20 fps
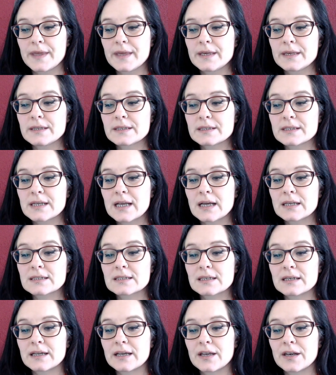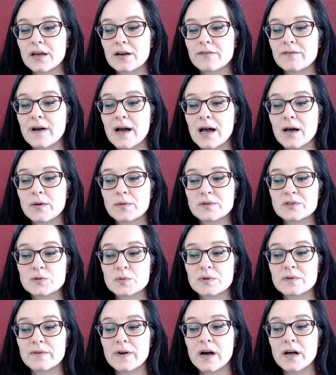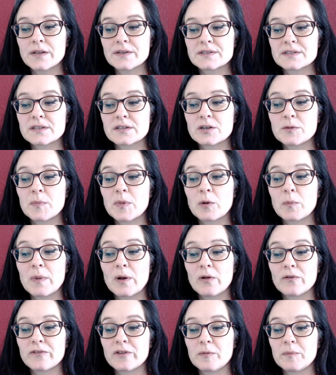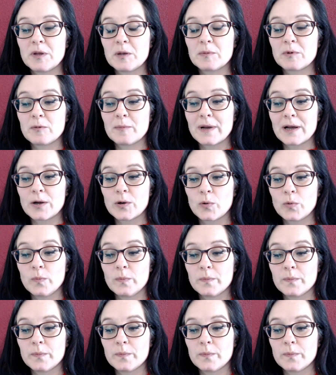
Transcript: Scantily enough ours would have answered among wealthy people back home.